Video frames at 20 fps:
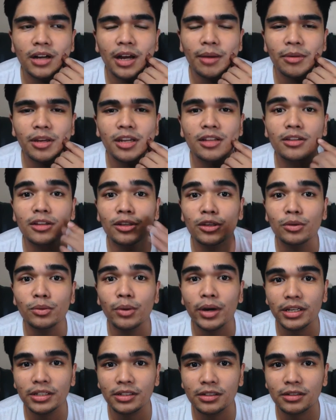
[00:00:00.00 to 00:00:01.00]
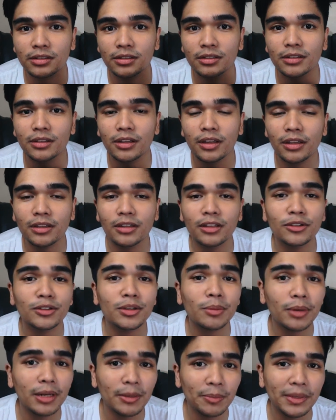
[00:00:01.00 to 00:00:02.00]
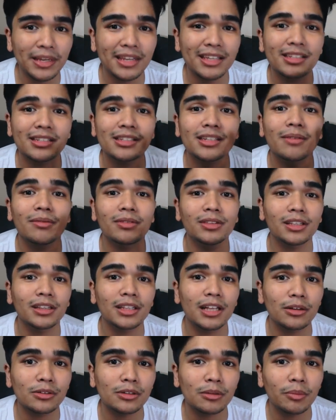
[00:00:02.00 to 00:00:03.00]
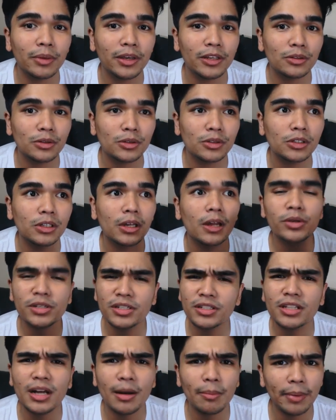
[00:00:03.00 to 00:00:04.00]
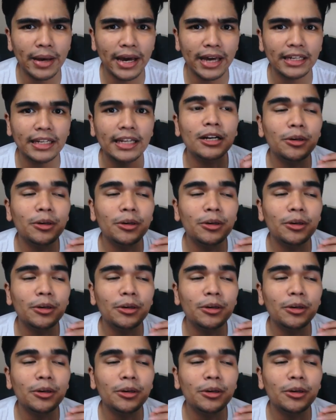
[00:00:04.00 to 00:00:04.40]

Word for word: I mean in the U S. Dito sa Pilipinas, seventeen thousand pesos. Which is not bad.